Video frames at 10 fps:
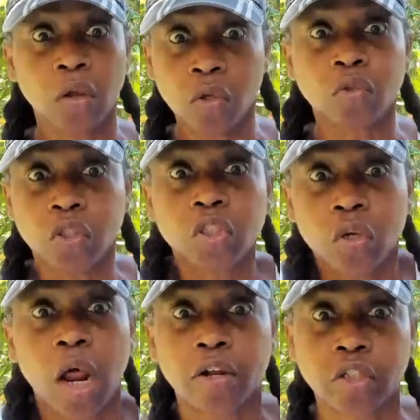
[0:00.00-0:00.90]
You
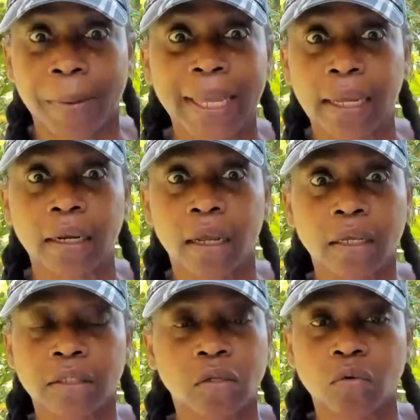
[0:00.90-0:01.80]
still are Jamaican,
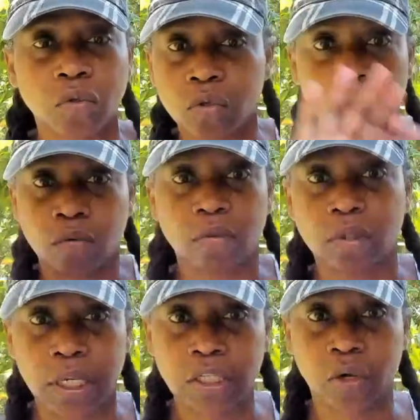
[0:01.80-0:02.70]
so you don't
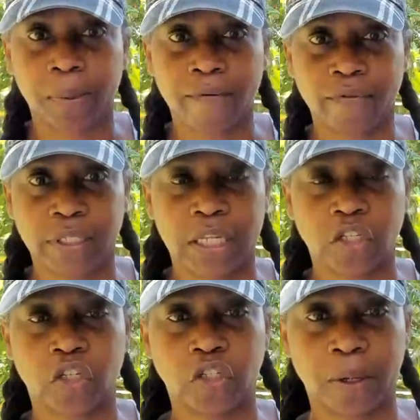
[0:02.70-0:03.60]
need to apply for
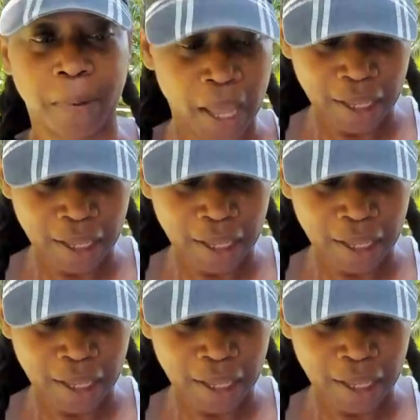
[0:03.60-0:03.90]
citizenship.